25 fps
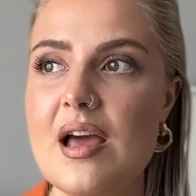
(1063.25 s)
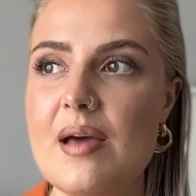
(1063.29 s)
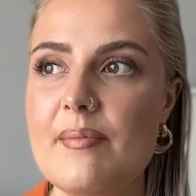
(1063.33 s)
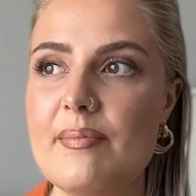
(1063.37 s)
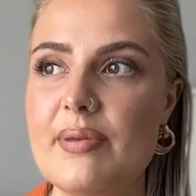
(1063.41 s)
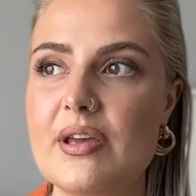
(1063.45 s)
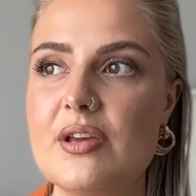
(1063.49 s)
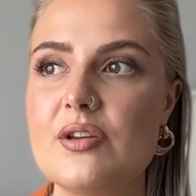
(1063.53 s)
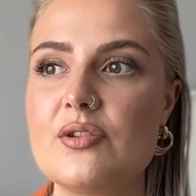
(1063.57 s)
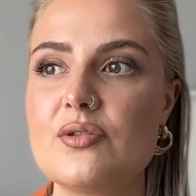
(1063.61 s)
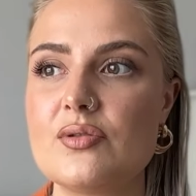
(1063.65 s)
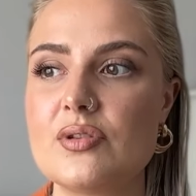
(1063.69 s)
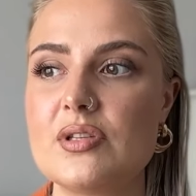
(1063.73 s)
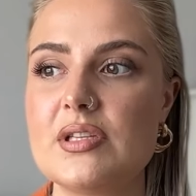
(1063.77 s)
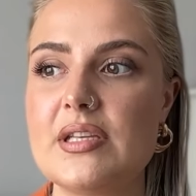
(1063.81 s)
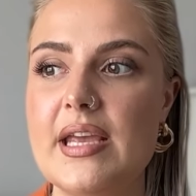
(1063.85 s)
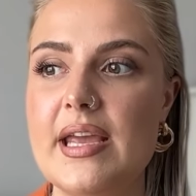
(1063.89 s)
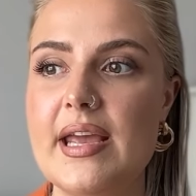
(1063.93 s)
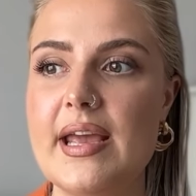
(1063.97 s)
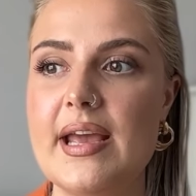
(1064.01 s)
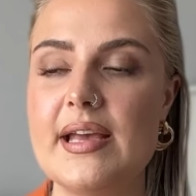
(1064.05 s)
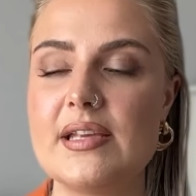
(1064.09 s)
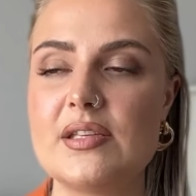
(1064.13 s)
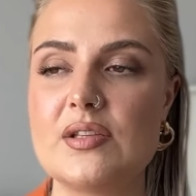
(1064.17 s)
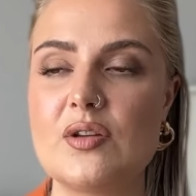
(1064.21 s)
because you're
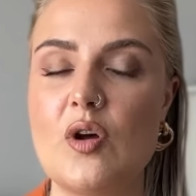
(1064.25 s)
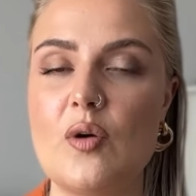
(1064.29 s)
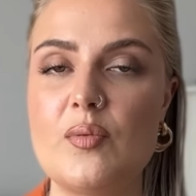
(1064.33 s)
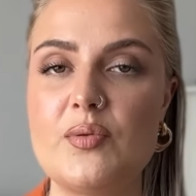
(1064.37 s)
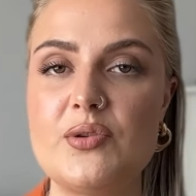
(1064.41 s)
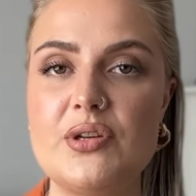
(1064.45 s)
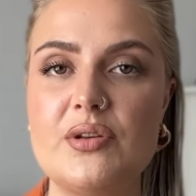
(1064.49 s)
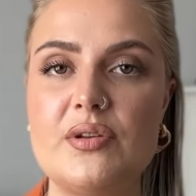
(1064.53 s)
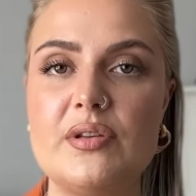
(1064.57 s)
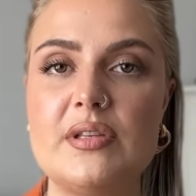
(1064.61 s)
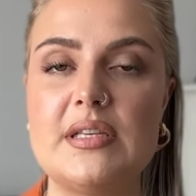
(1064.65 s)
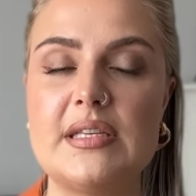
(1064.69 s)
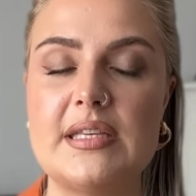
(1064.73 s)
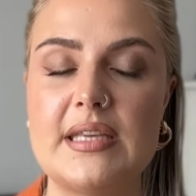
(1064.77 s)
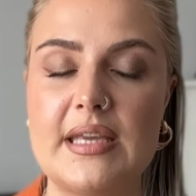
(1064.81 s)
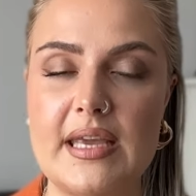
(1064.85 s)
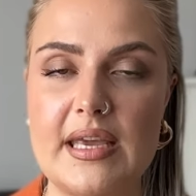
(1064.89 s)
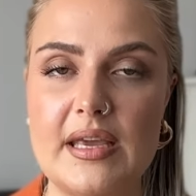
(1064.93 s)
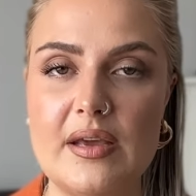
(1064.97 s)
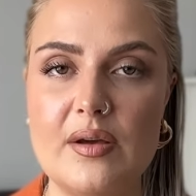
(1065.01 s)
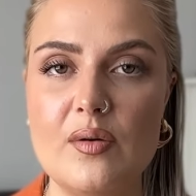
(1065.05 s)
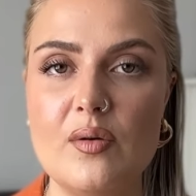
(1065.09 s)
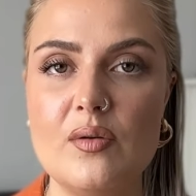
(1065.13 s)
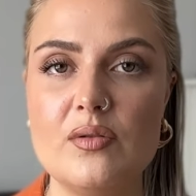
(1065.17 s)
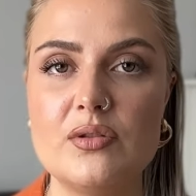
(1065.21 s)
seeing it as an opportunity to
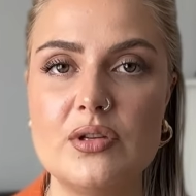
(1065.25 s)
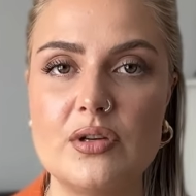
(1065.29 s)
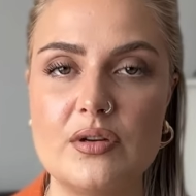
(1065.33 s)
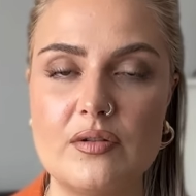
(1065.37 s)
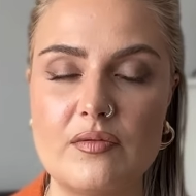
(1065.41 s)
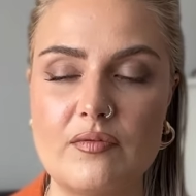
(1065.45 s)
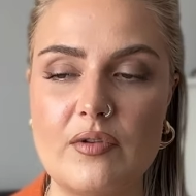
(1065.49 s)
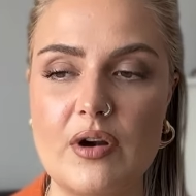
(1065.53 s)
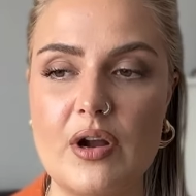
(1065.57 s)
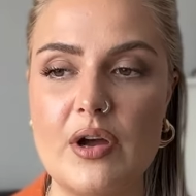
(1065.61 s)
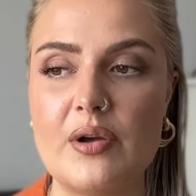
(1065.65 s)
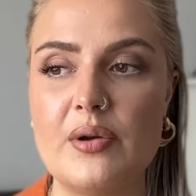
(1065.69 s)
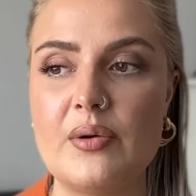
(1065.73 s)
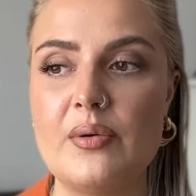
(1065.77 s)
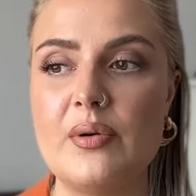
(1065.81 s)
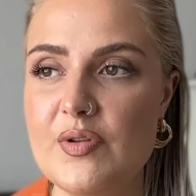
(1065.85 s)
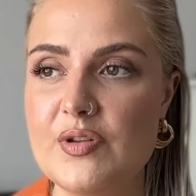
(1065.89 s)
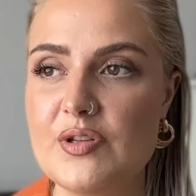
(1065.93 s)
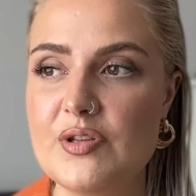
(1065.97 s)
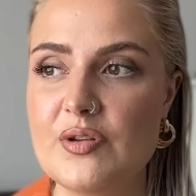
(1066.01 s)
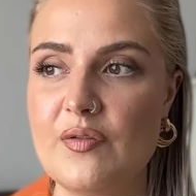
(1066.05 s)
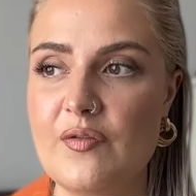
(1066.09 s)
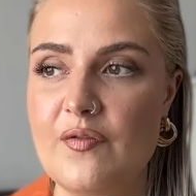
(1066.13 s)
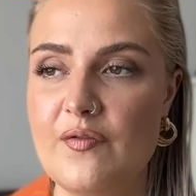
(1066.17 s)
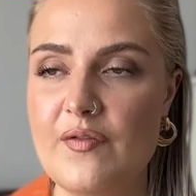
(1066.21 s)
heal, to grow,
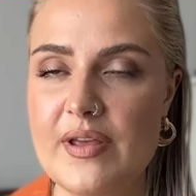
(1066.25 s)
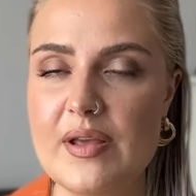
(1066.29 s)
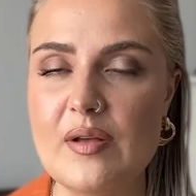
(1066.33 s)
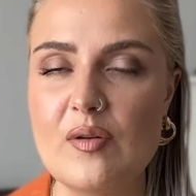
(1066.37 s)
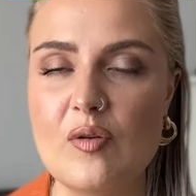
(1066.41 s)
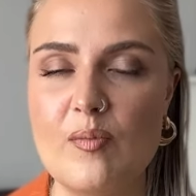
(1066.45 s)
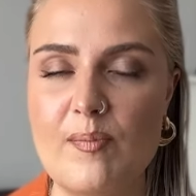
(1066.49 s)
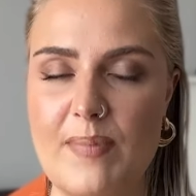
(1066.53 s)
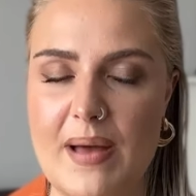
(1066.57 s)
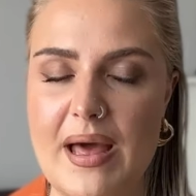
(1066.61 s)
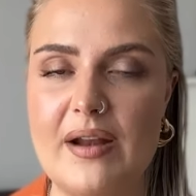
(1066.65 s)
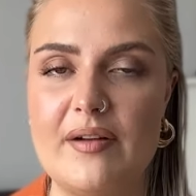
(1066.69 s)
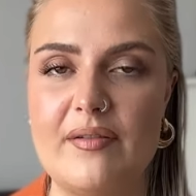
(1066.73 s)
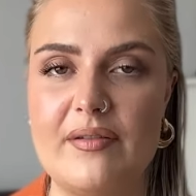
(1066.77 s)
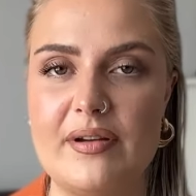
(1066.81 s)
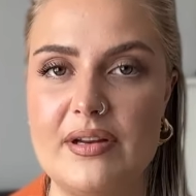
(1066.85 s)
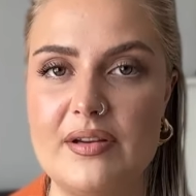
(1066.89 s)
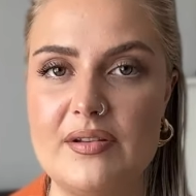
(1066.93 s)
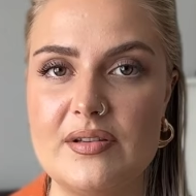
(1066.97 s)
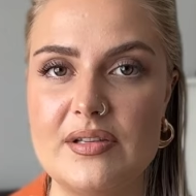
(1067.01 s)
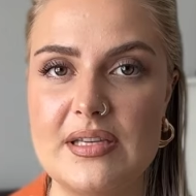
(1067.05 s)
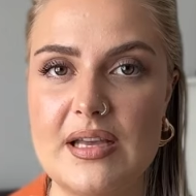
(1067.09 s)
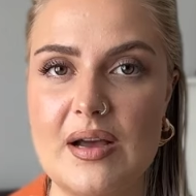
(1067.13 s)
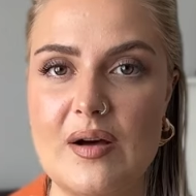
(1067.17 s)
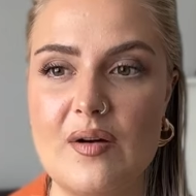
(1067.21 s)
to feel better in
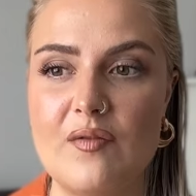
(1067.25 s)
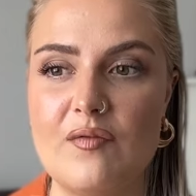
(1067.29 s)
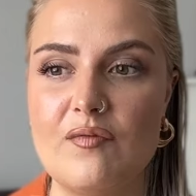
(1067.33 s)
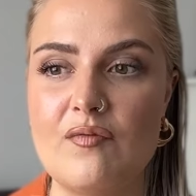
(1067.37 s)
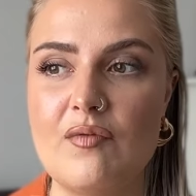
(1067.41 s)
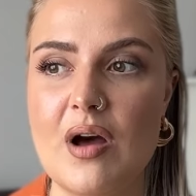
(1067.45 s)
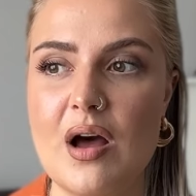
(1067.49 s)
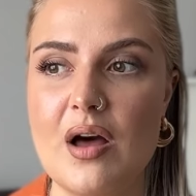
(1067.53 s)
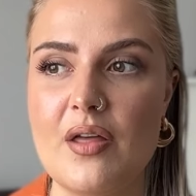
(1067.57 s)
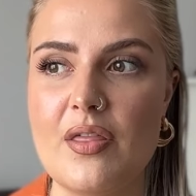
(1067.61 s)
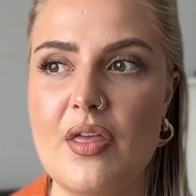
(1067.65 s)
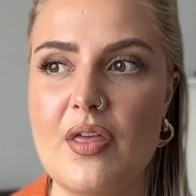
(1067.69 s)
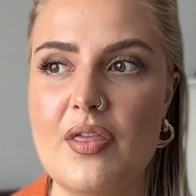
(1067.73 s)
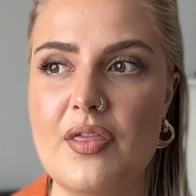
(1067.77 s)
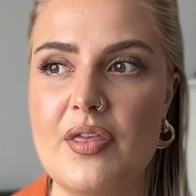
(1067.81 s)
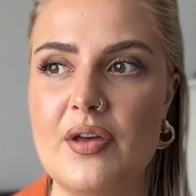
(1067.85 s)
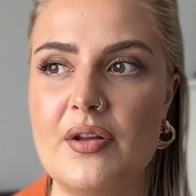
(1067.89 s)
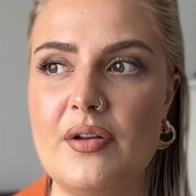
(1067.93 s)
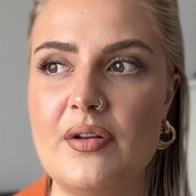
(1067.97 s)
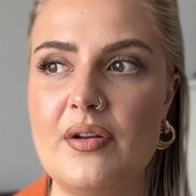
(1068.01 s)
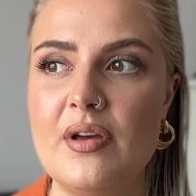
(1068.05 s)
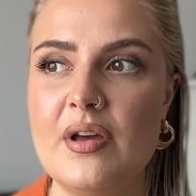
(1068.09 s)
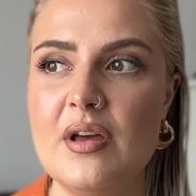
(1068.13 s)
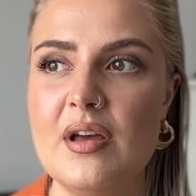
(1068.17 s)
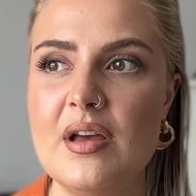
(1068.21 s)
yourself, rather
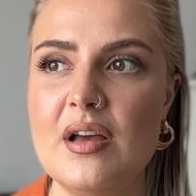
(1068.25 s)
than,